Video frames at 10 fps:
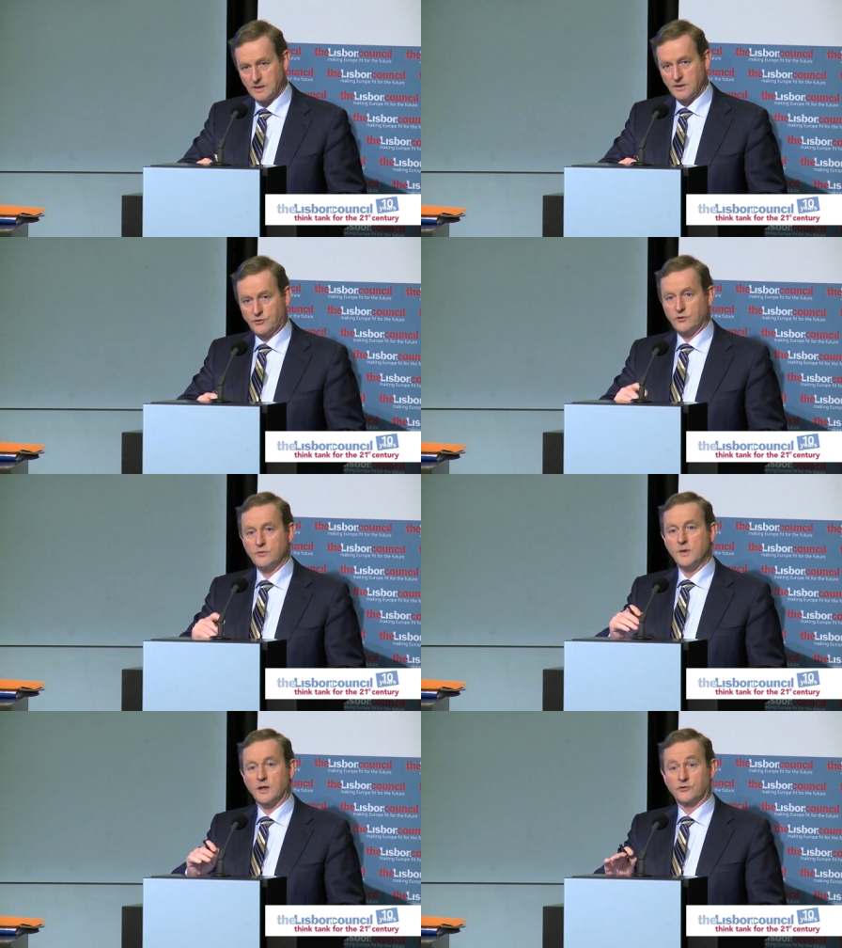It
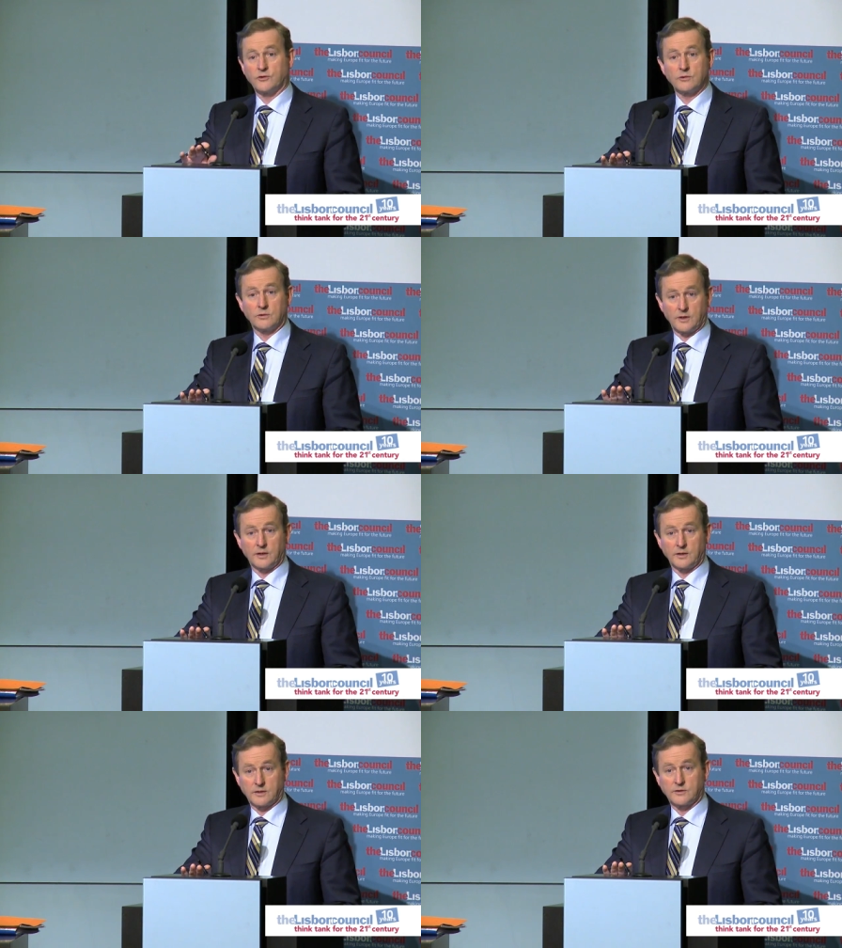should make sure
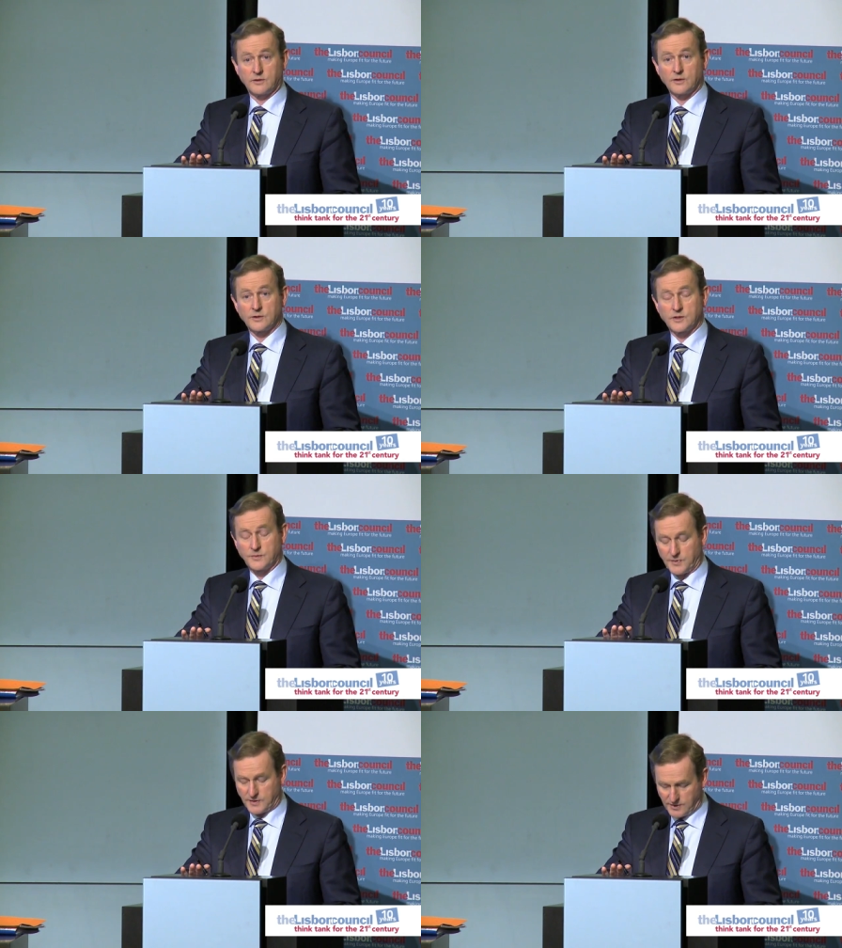that it does
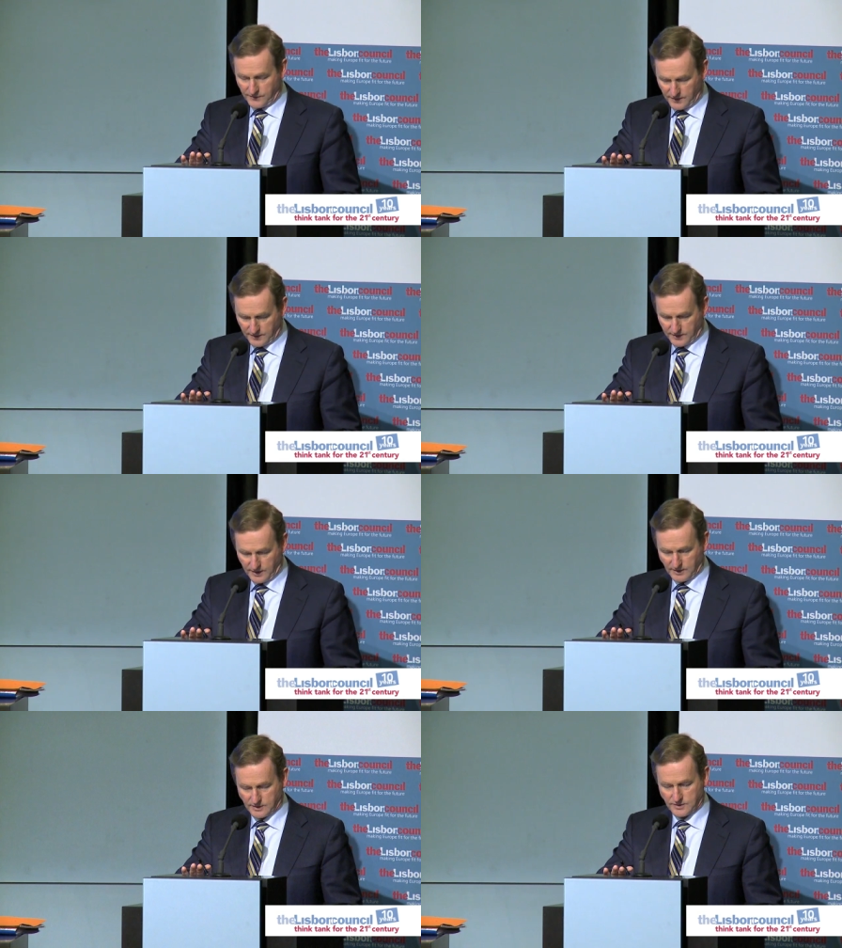specific
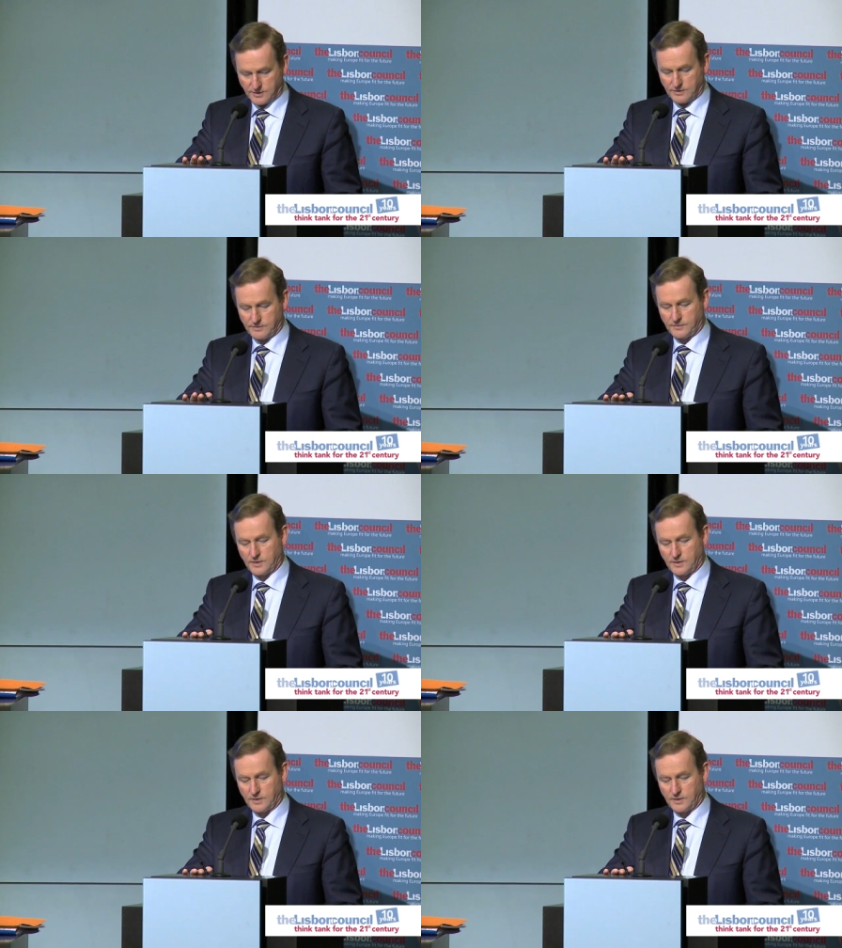things,